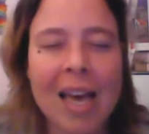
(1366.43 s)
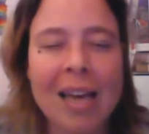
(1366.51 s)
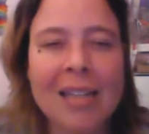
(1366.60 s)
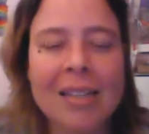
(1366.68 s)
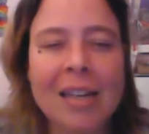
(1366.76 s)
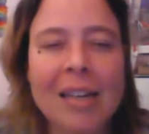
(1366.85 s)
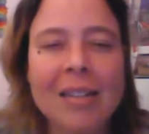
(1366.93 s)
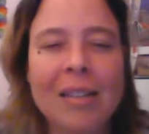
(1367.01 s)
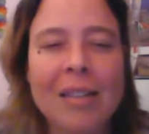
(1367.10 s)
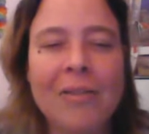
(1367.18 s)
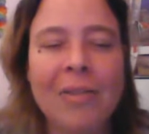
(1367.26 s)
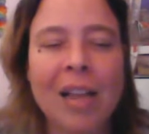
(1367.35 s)
and a
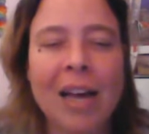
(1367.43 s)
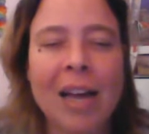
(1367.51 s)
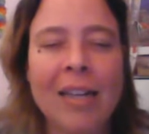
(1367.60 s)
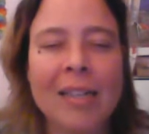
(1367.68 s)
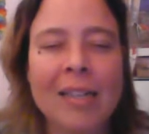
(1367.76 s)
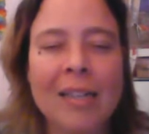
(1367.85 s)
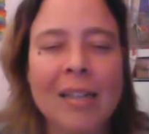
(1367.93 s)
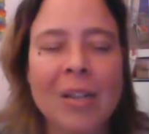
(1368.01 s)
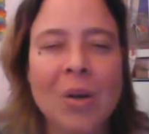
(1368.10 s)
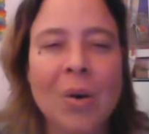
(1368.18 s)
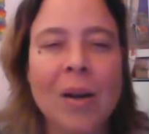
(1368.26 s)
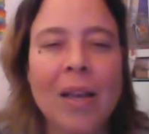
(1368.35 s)
tunnel of light
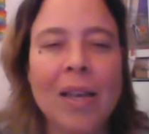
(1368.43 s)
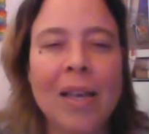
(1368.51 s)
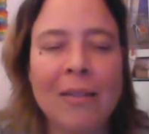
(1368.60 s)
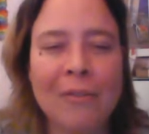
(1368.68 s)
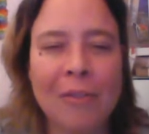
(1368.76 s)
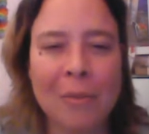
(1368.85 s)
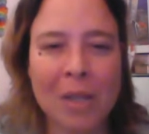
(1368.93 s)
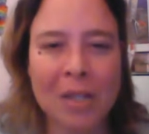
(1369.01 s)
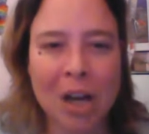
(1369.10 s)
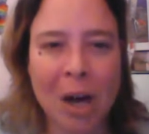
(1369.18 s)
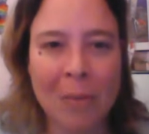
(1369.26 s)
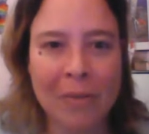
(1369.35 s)
going in from the
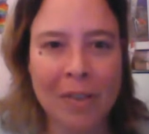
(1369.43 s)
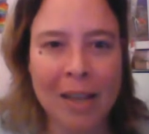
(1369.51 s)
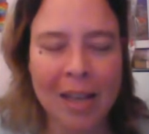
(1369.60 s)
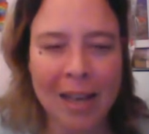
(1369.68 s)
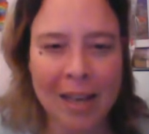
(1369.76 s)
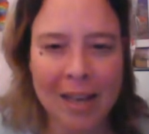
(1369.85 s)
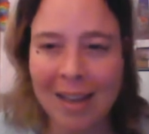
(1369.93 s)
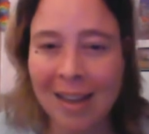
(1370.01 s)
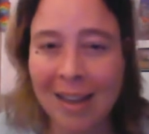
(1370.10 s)
top of the head,